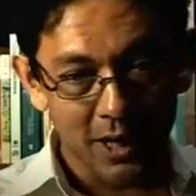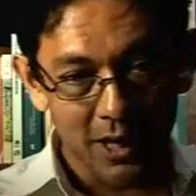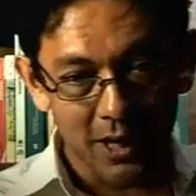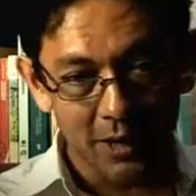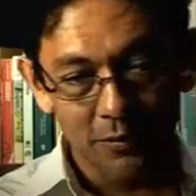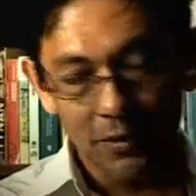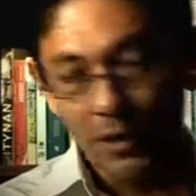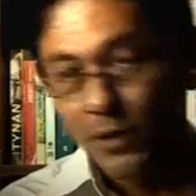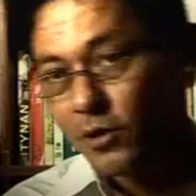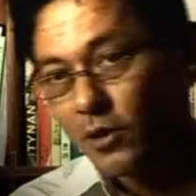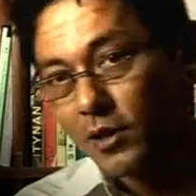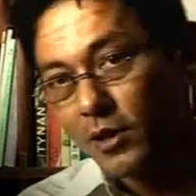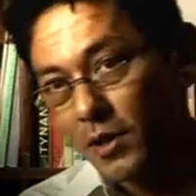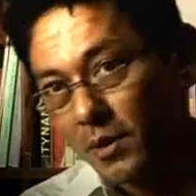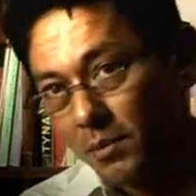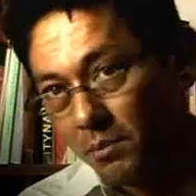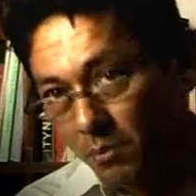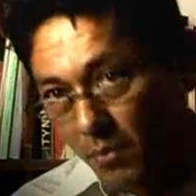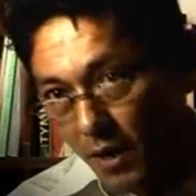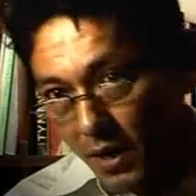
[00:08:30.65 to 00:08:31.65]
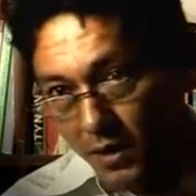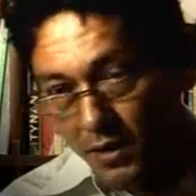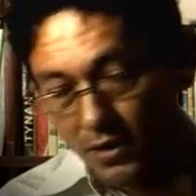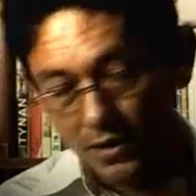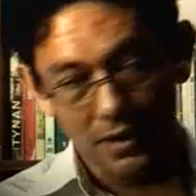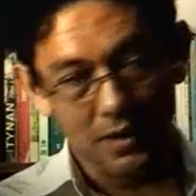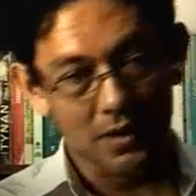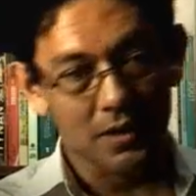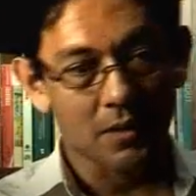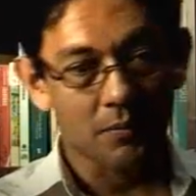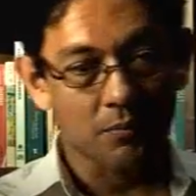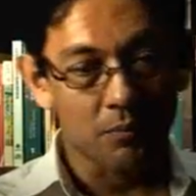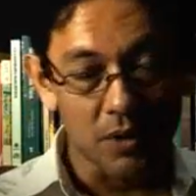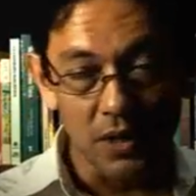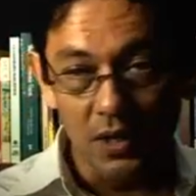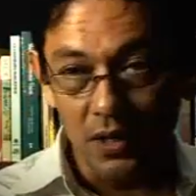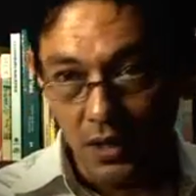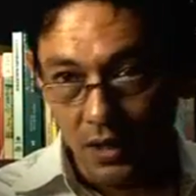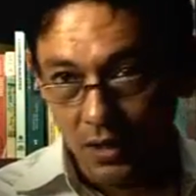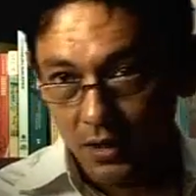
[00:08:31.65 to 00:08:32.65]
I've actually met and I've
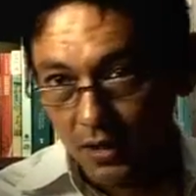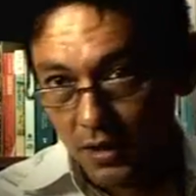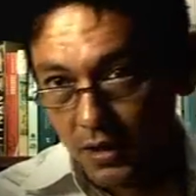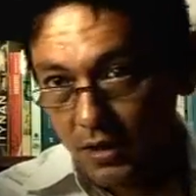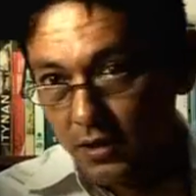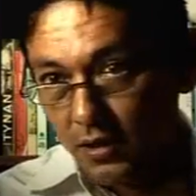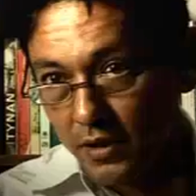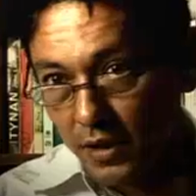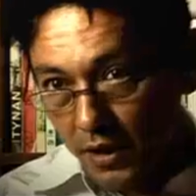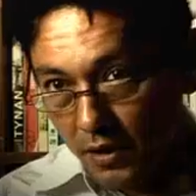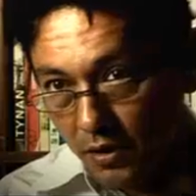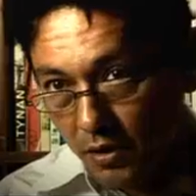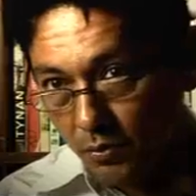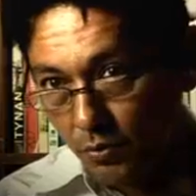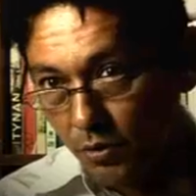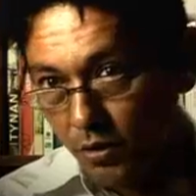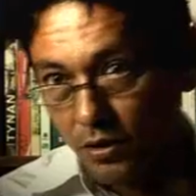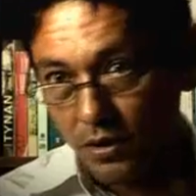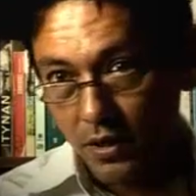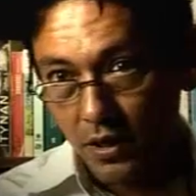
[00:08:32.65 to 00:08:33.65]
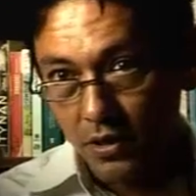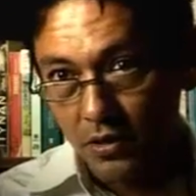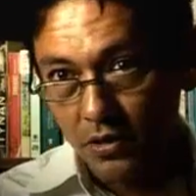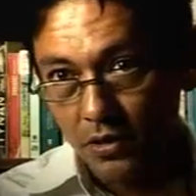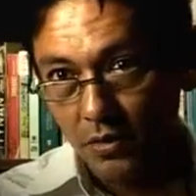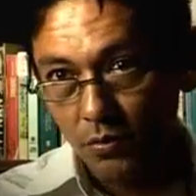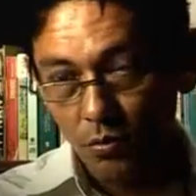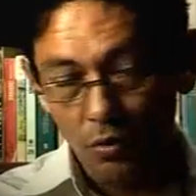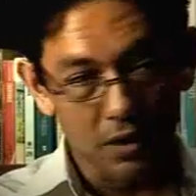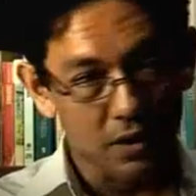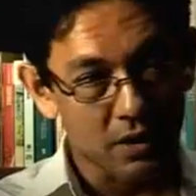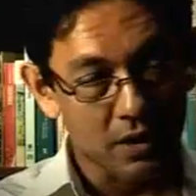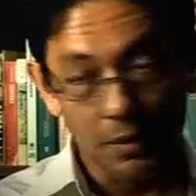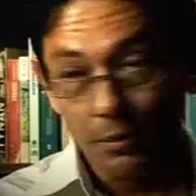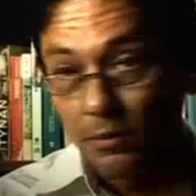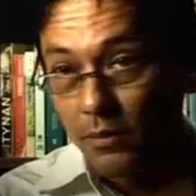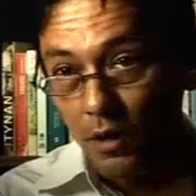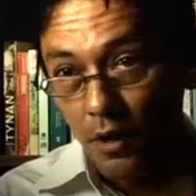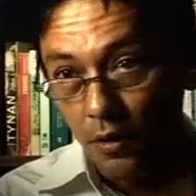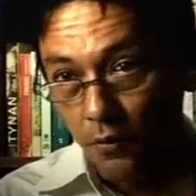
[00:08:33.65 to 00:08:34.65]
been in internet communication with a
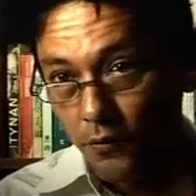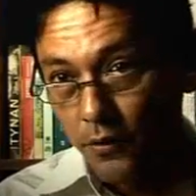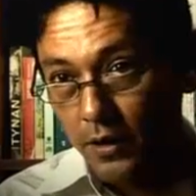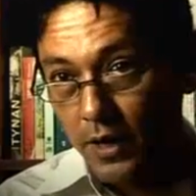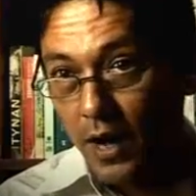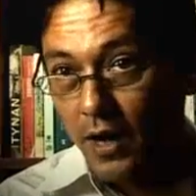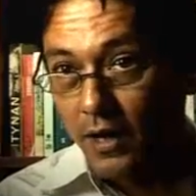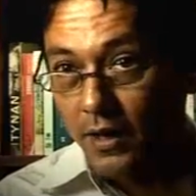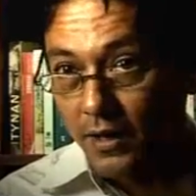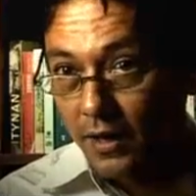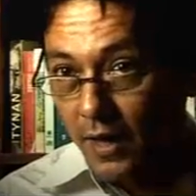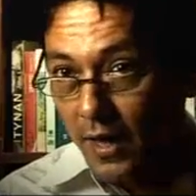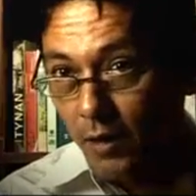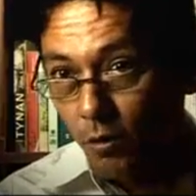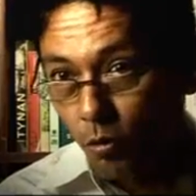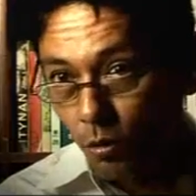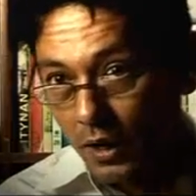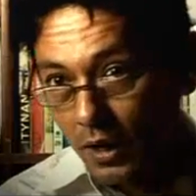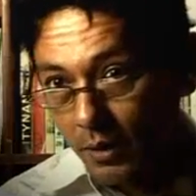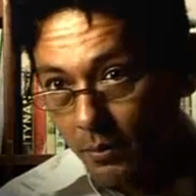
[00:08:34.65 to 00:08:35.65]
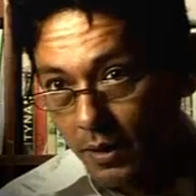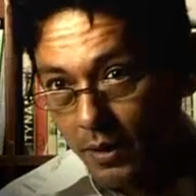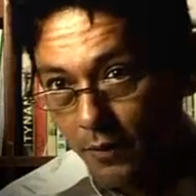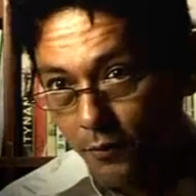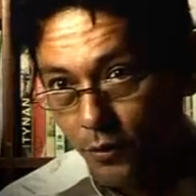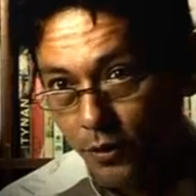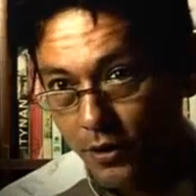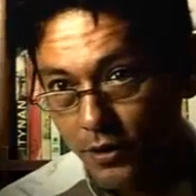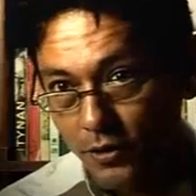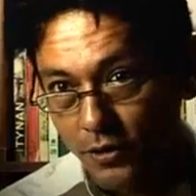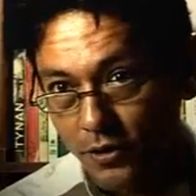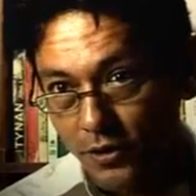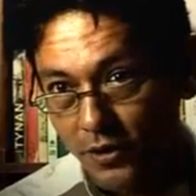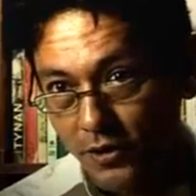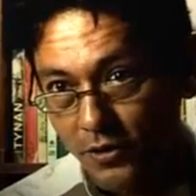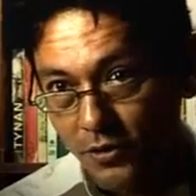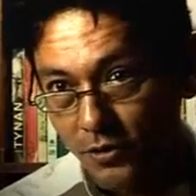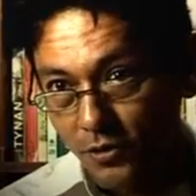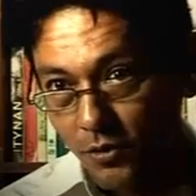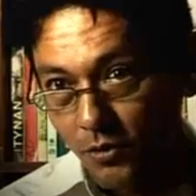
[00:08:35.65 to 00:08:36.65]
number of young gay ulama, for
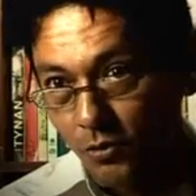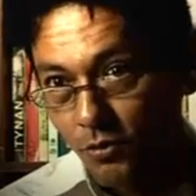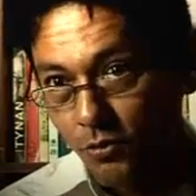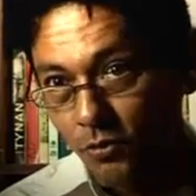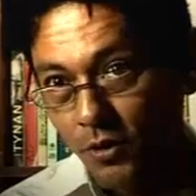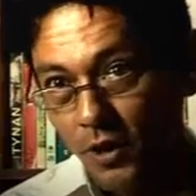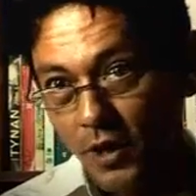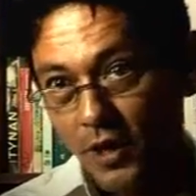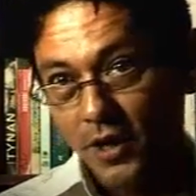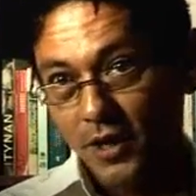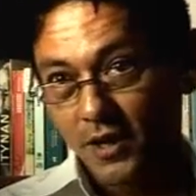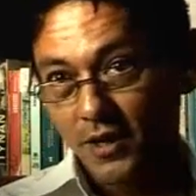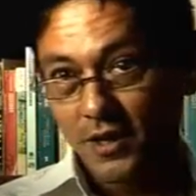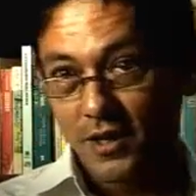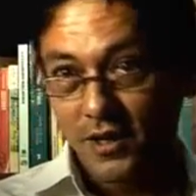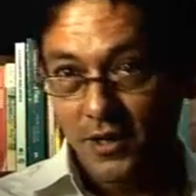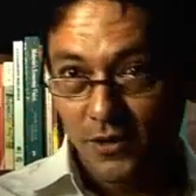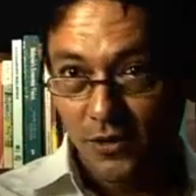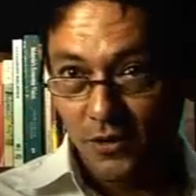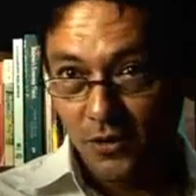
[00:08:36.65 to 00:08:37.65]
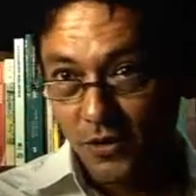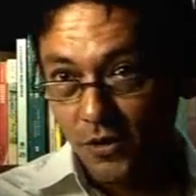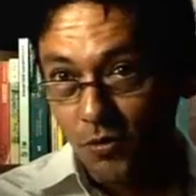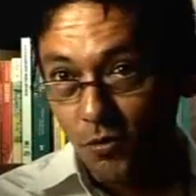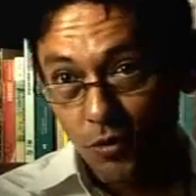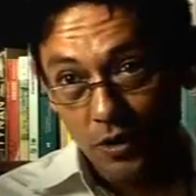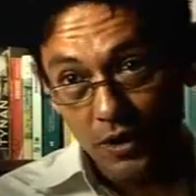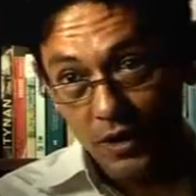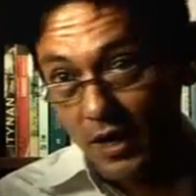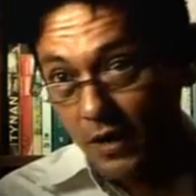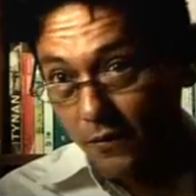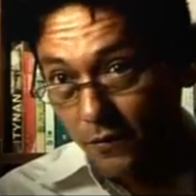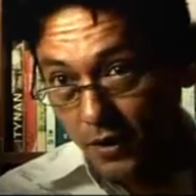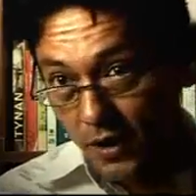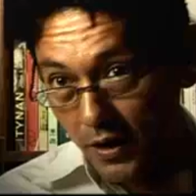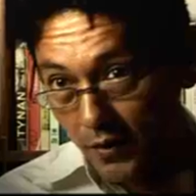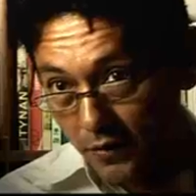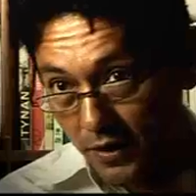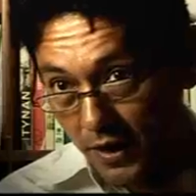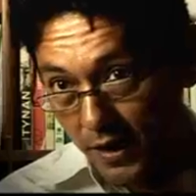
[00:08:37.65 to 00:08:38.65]
instance, who years ago would
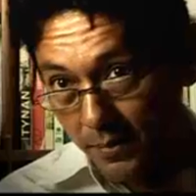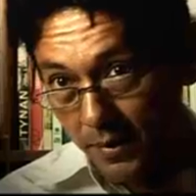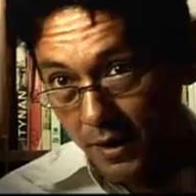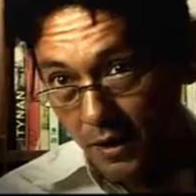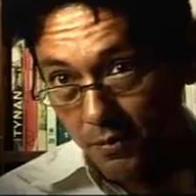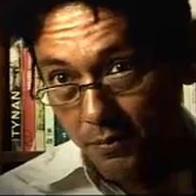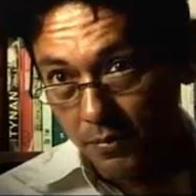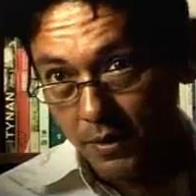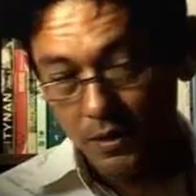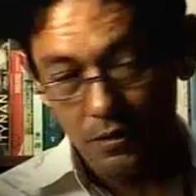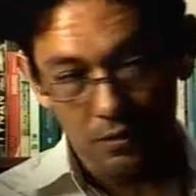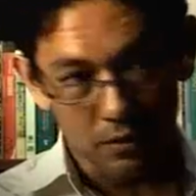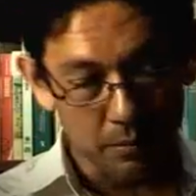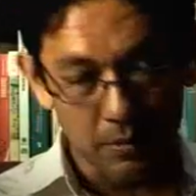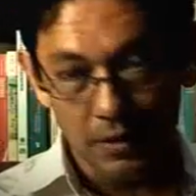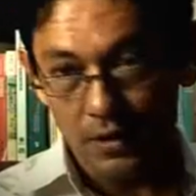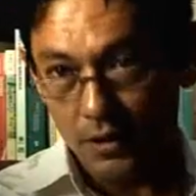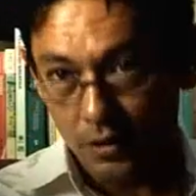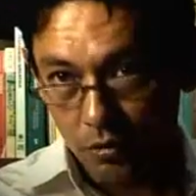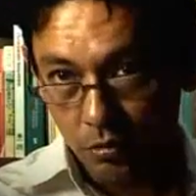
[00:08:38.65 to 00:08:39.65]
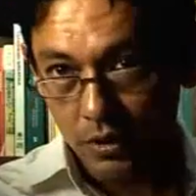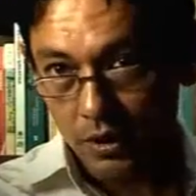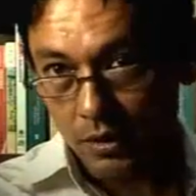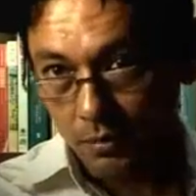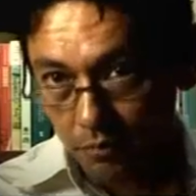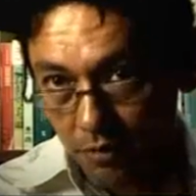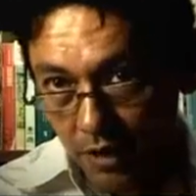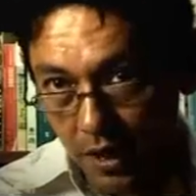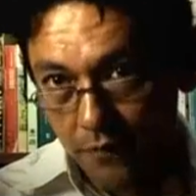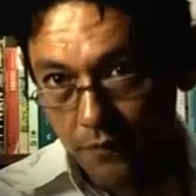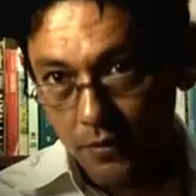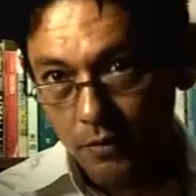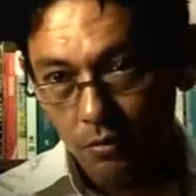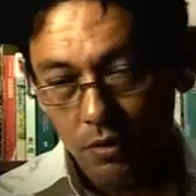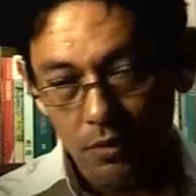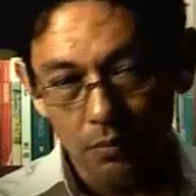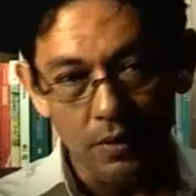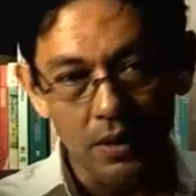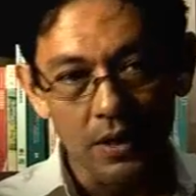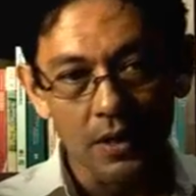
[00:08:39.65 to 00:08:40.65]
never have come out, but they do it in private
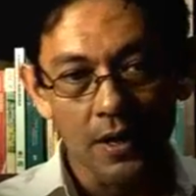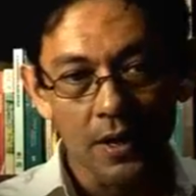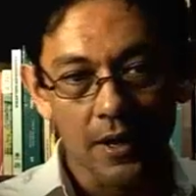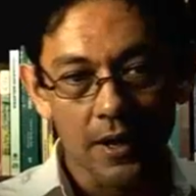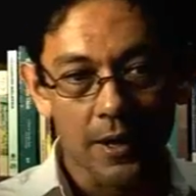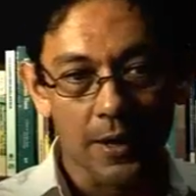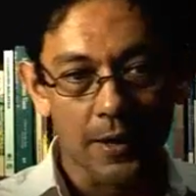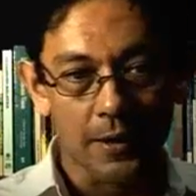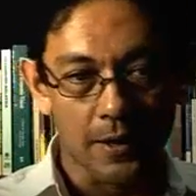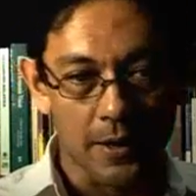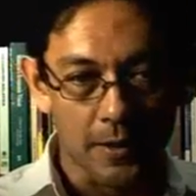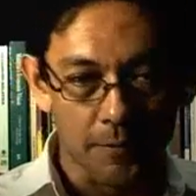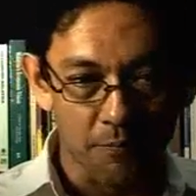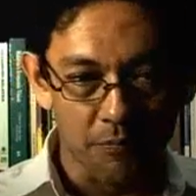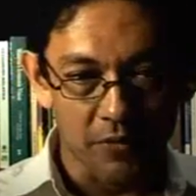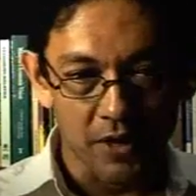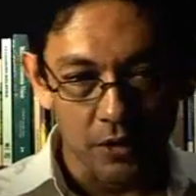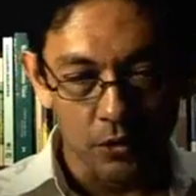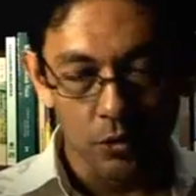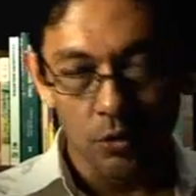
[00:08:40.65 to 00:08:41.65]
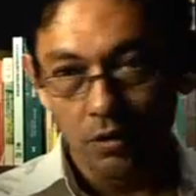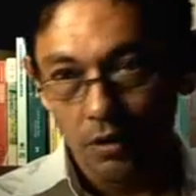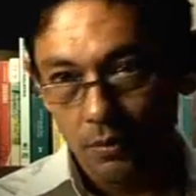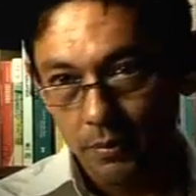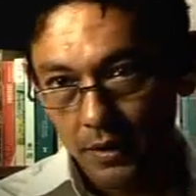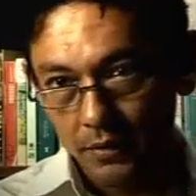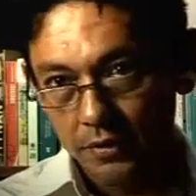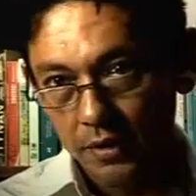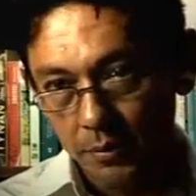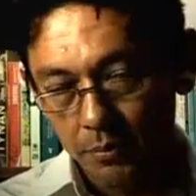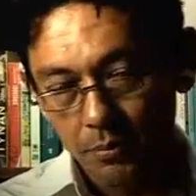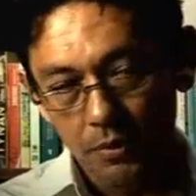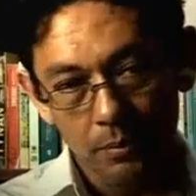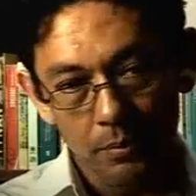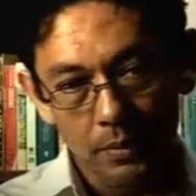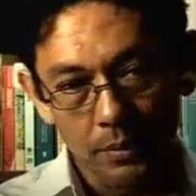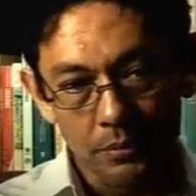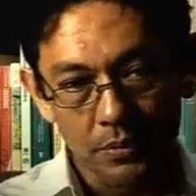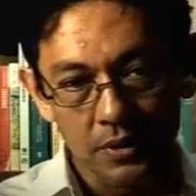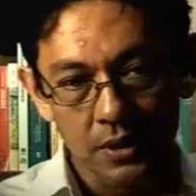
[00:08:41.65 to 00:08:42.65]
with me and talk about their
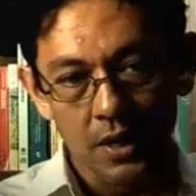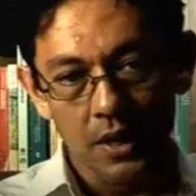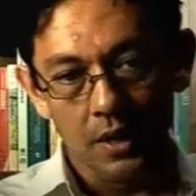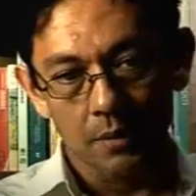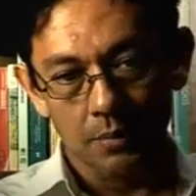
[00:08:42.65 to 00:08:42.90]
problems.